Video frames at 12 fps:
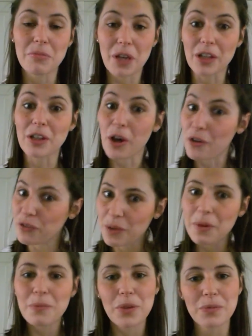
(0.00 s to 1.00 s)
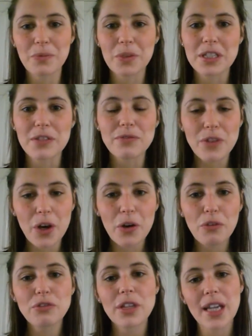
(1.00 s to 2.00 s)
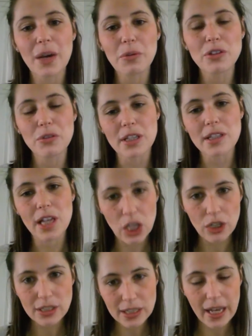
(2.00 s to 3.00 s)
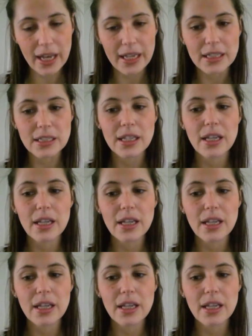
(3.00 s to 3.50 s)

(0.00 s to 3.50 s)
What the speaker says: a lot of commitment was involved, and I would do this alongside